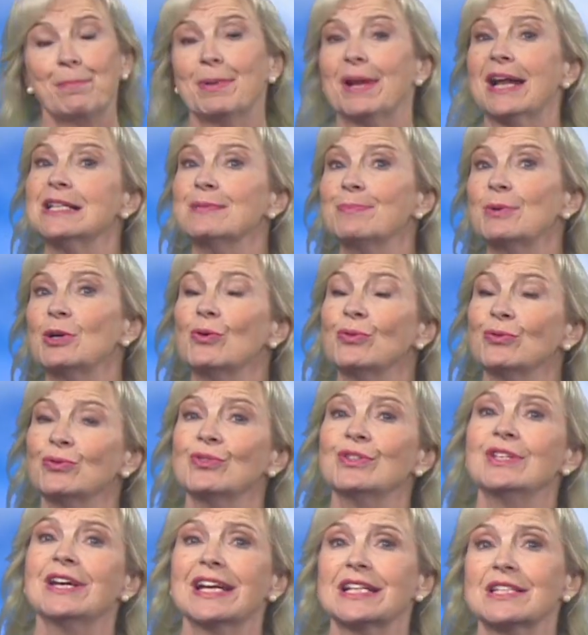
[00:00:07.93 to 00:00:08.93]
but as we go
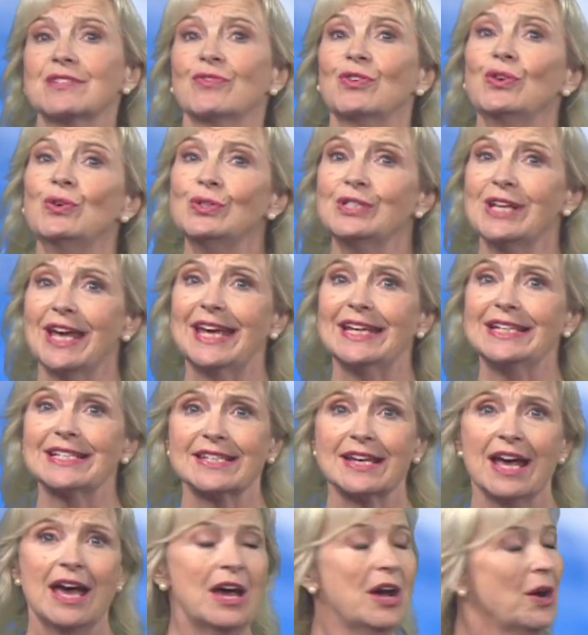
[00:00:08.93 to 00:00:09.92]
through the next few days,